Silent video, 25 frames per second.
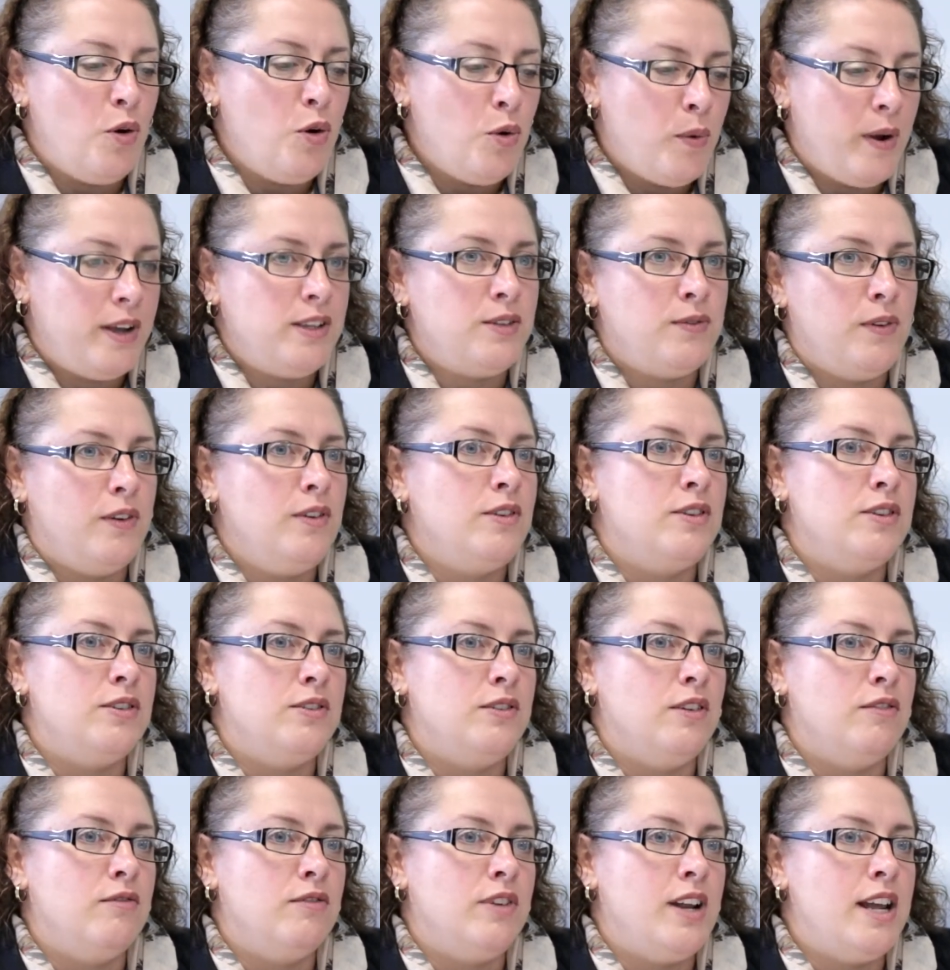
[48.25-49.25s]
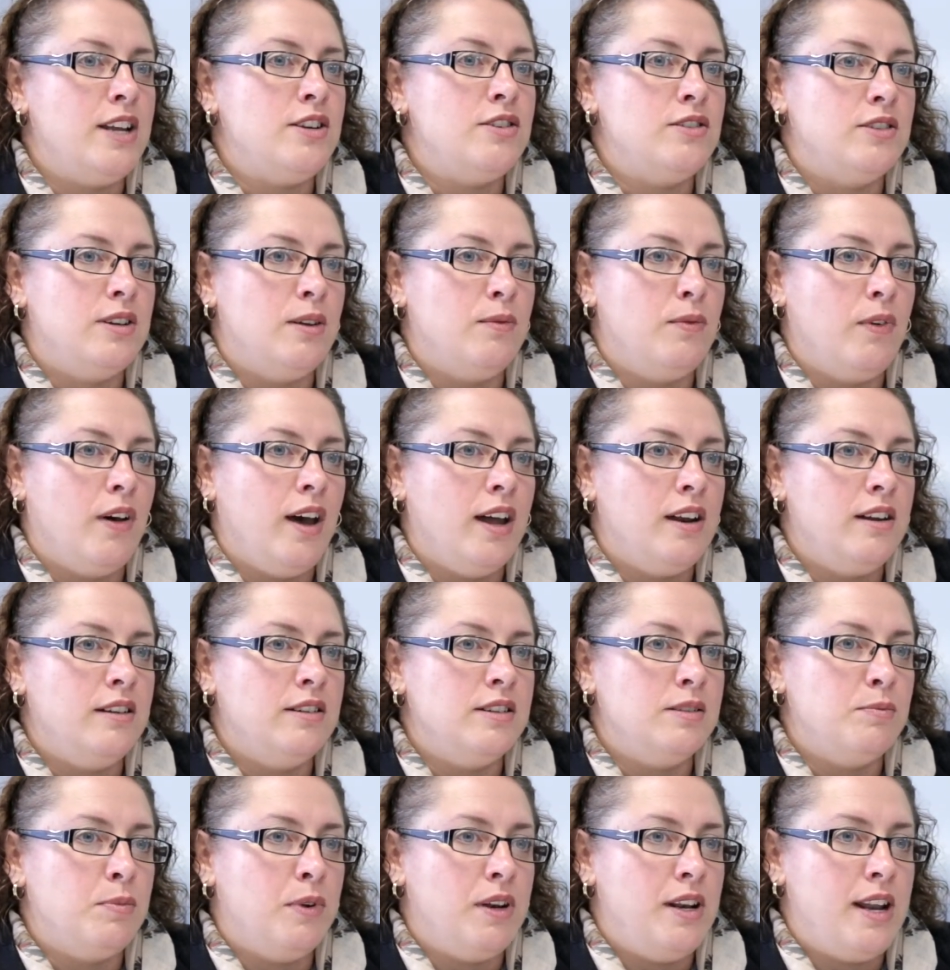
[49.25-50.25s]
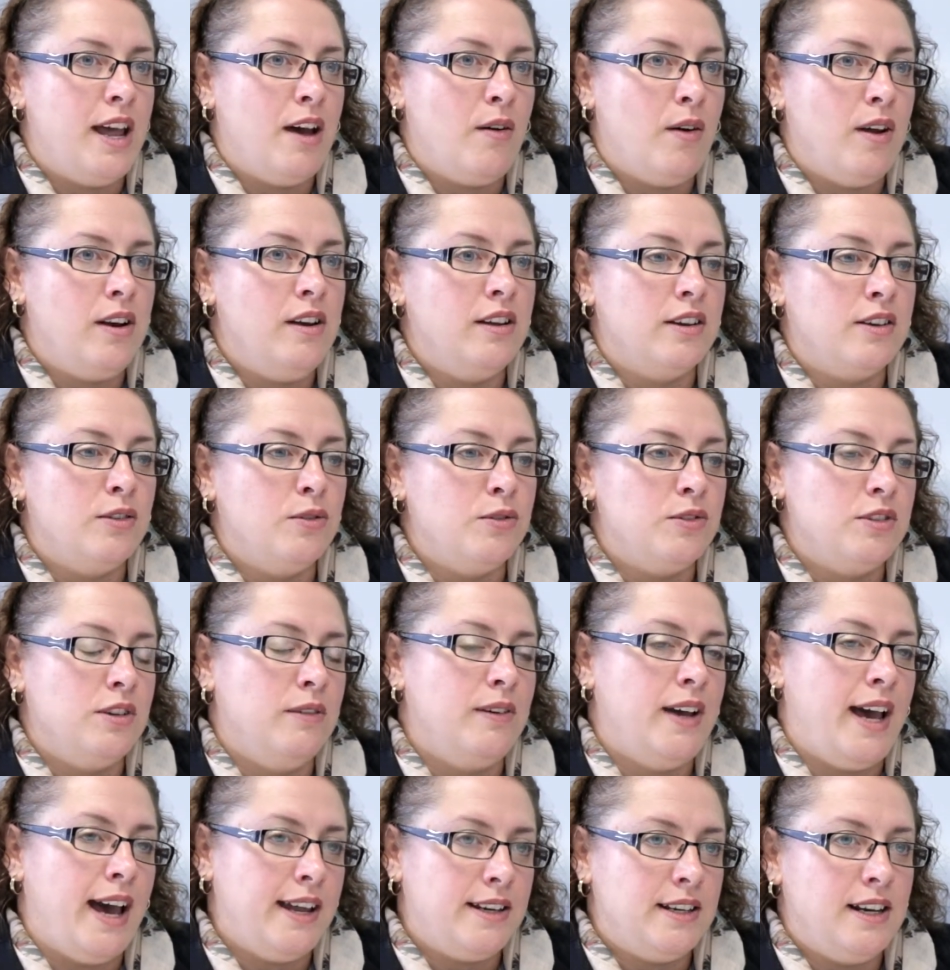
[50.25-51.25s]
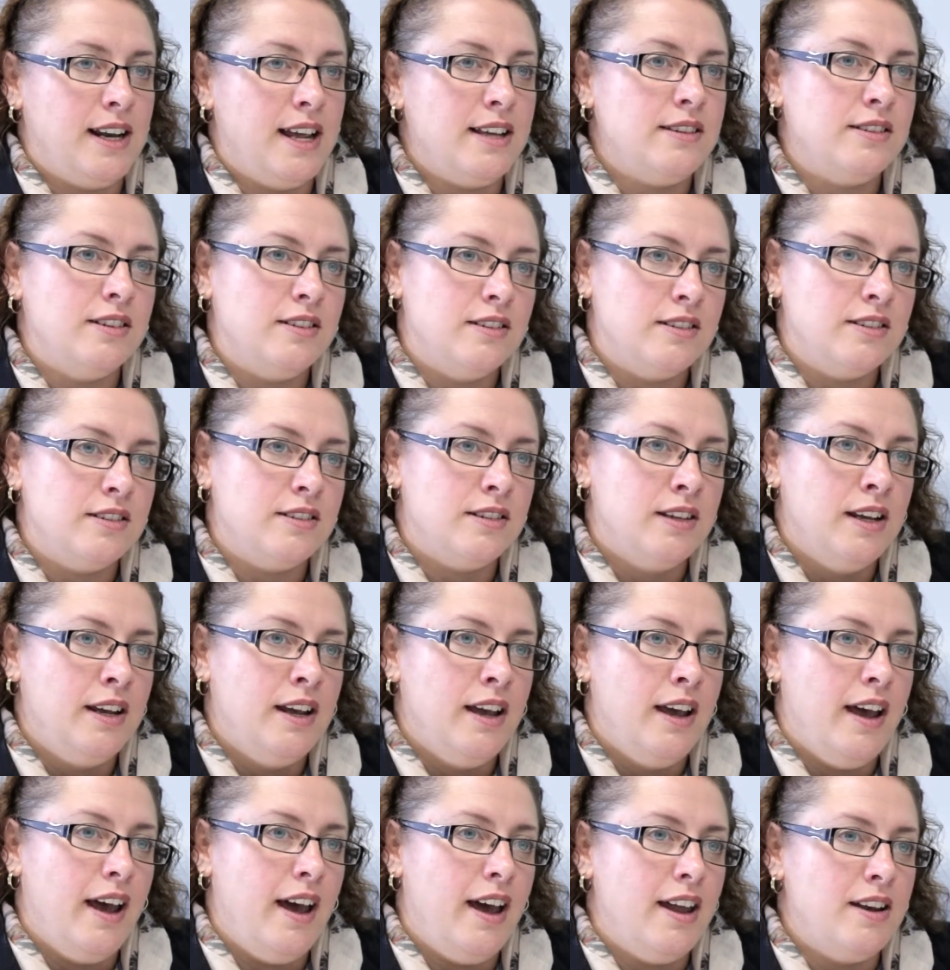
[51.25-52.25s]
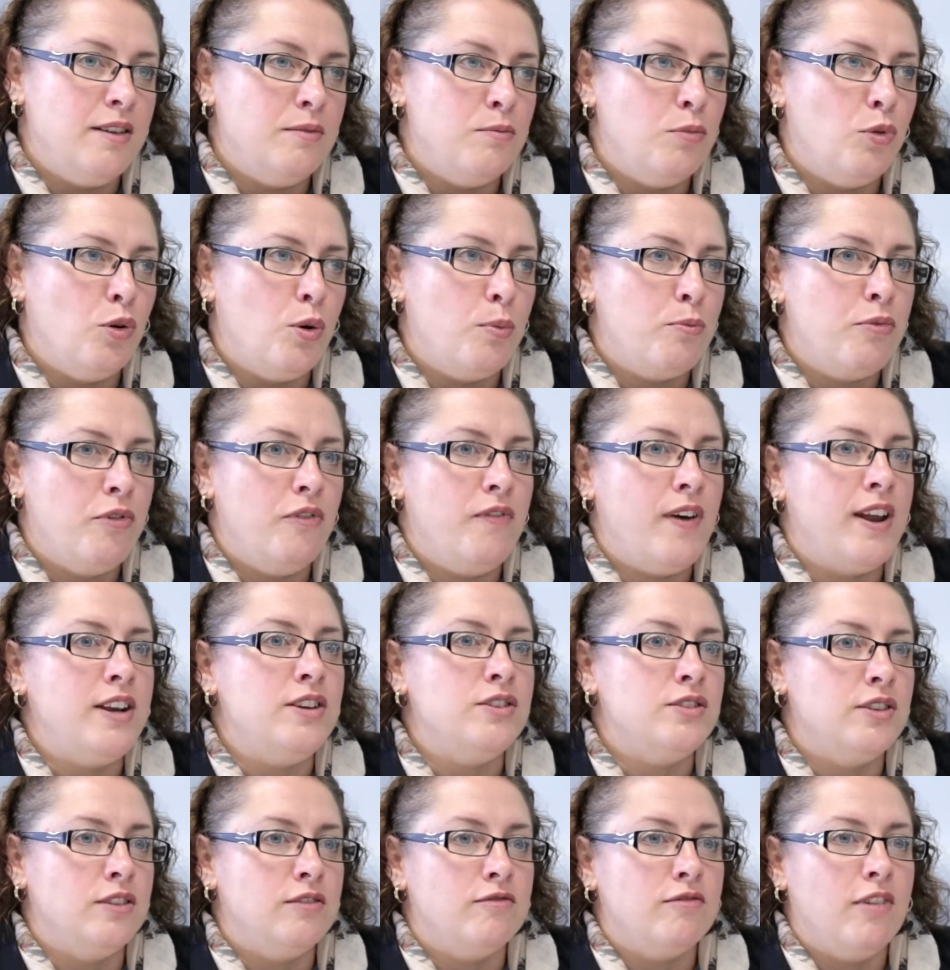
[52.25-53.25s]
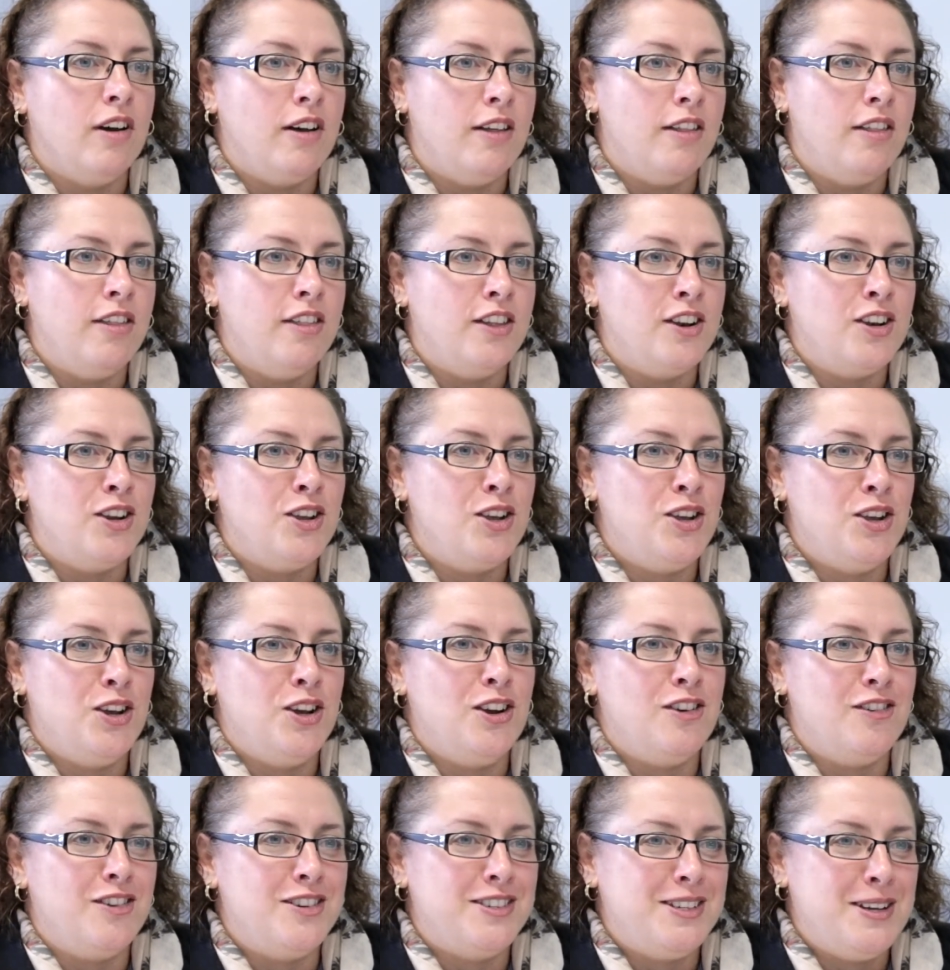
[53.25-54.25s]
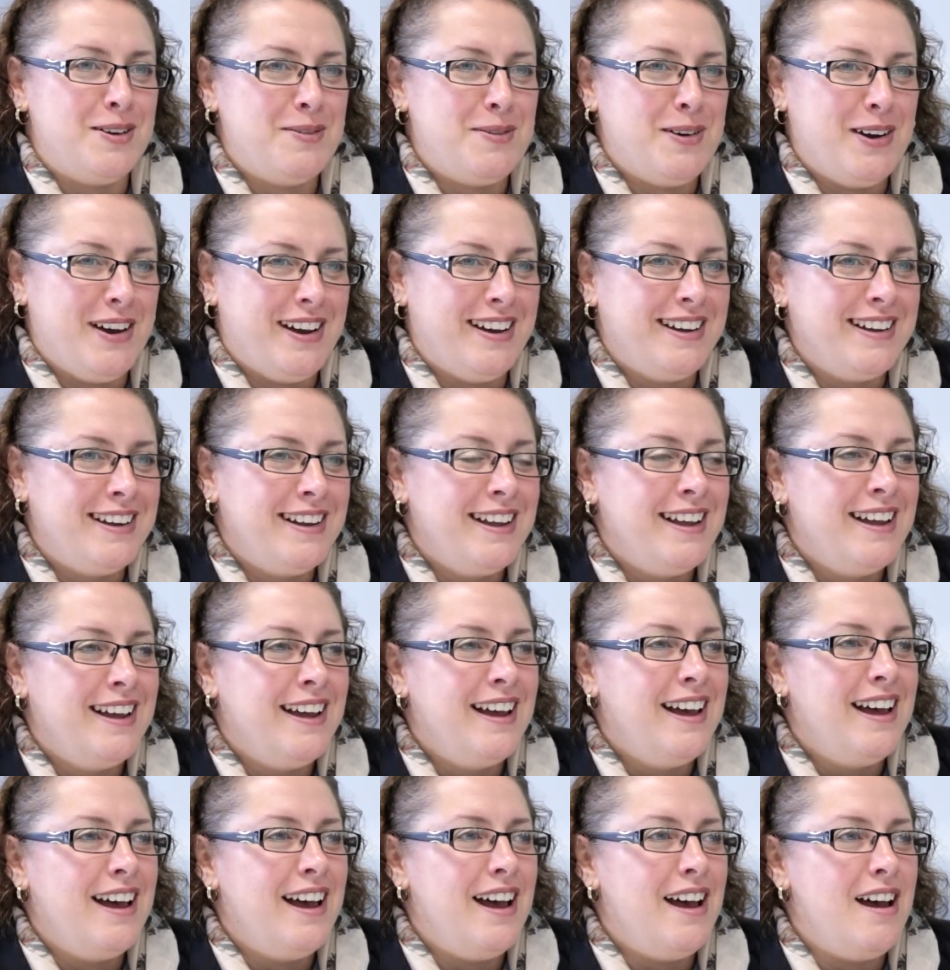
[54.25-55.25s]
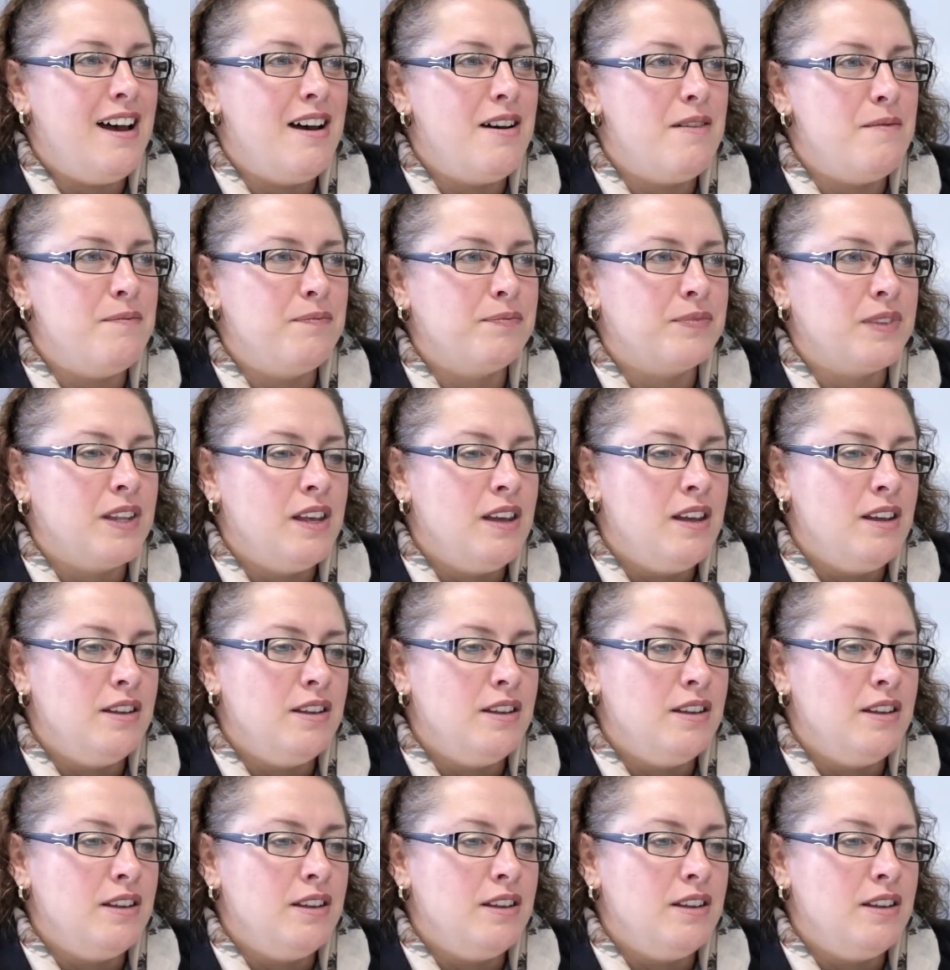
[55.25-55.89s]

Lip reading: always focused on relationship violence, but now I look also at adolescence and more prevention rather than cure, as it were.